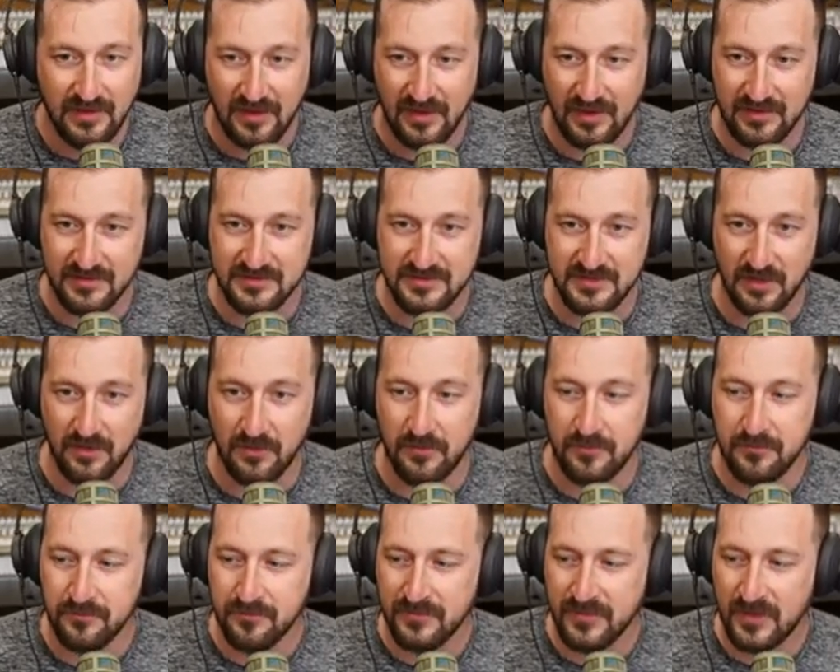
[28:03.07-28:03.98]
And mm-hmm.
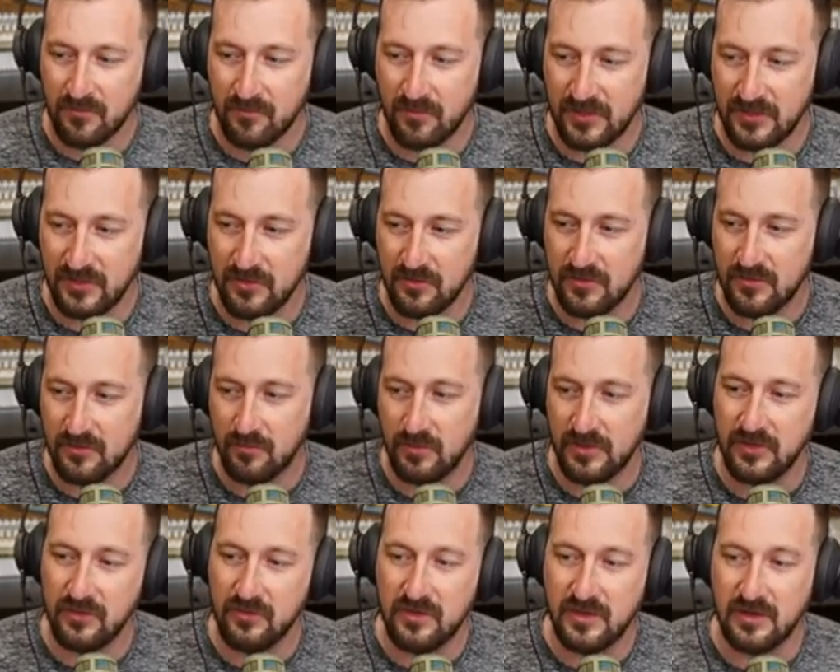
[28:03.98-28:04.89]
So when
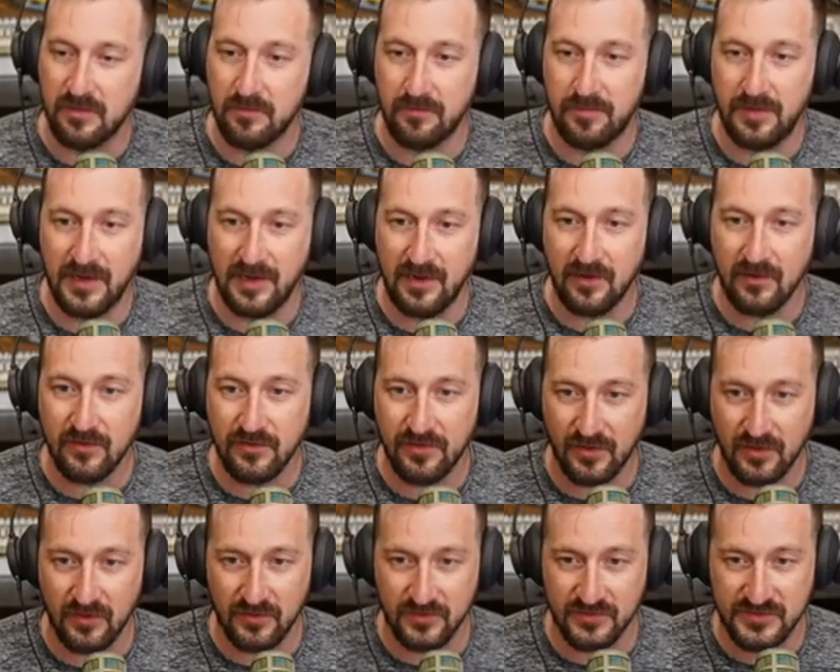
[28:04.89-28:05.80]
you compare
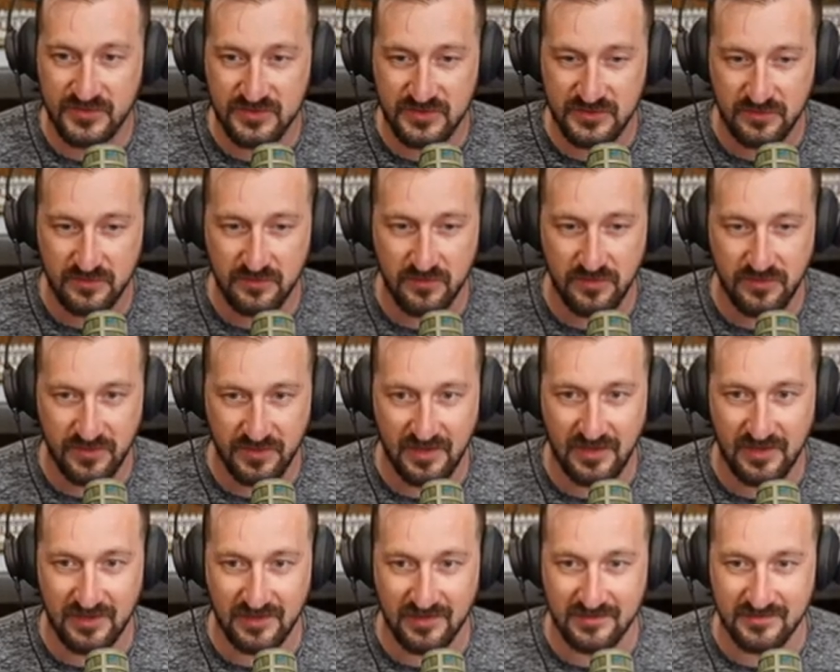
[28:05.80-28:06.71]
those two
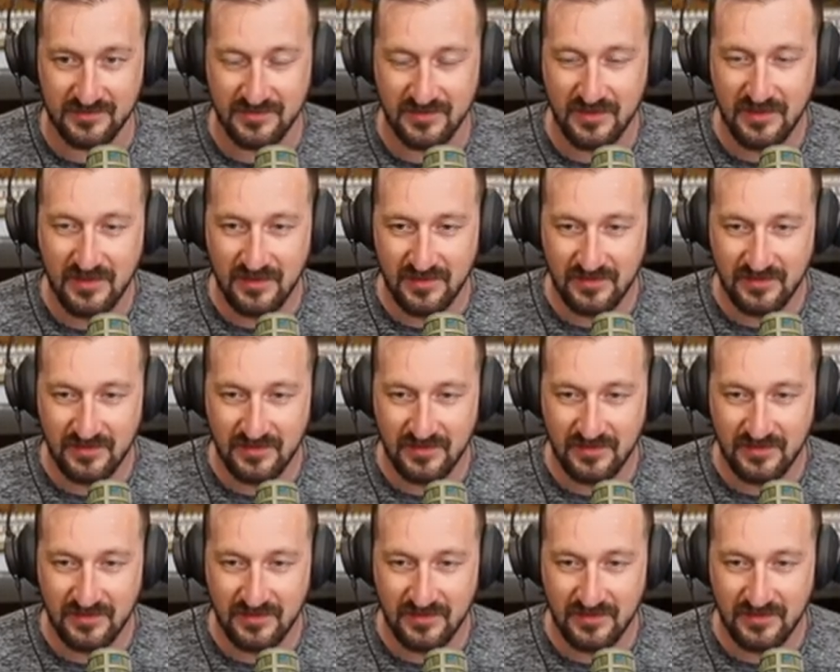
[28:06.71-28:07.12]
things,